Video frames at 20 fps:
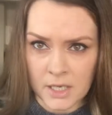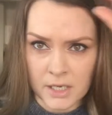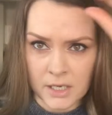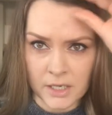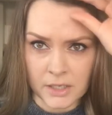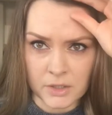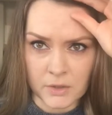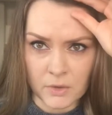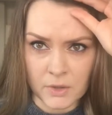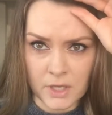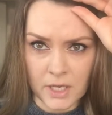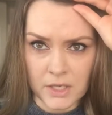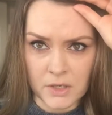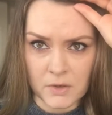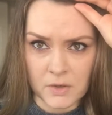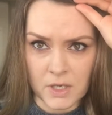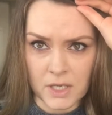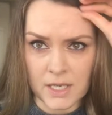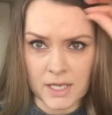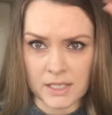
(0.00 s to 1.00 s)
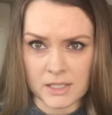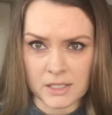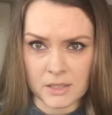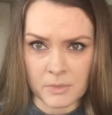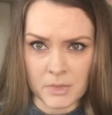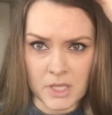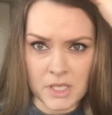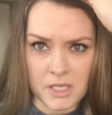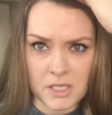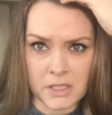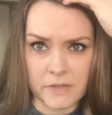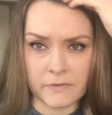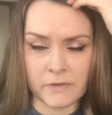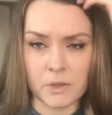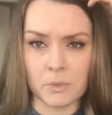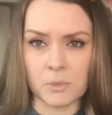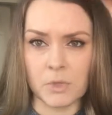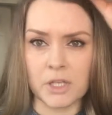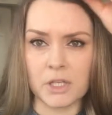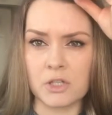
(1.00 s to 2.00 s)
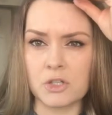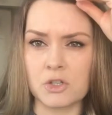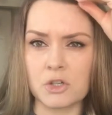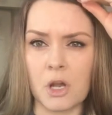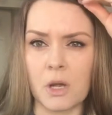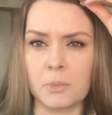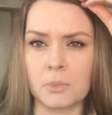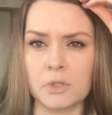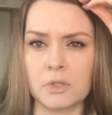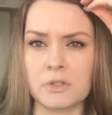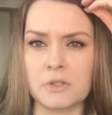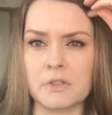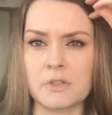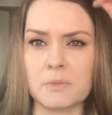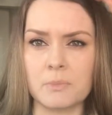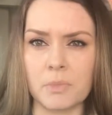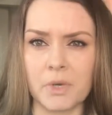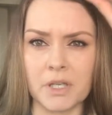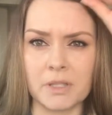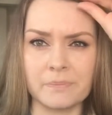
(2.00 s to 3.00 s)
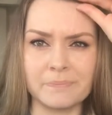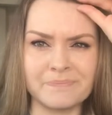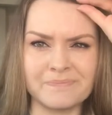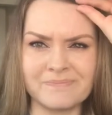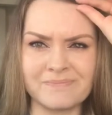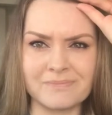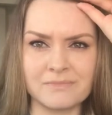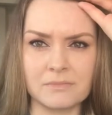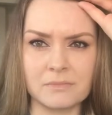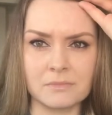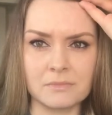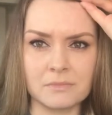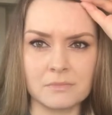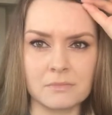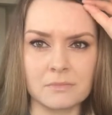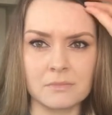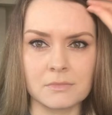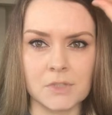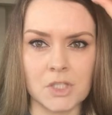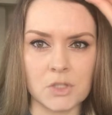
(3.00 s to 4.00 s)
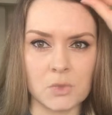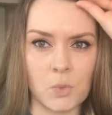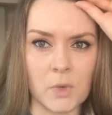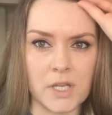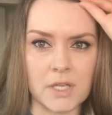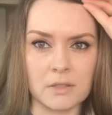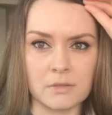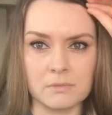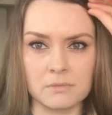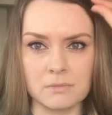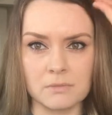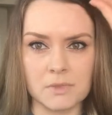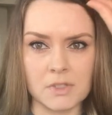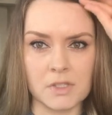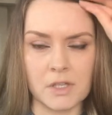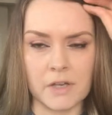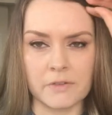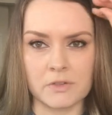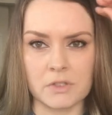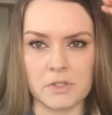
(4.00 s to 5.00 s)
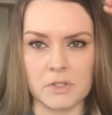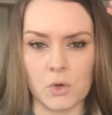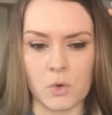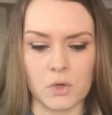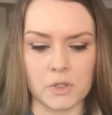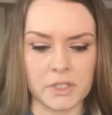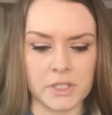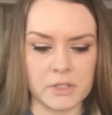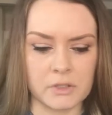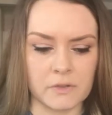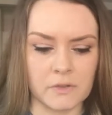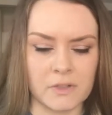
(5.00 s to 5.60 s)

I know that you can get some of these from like Shoppers, but just wait till after this quarantine's over.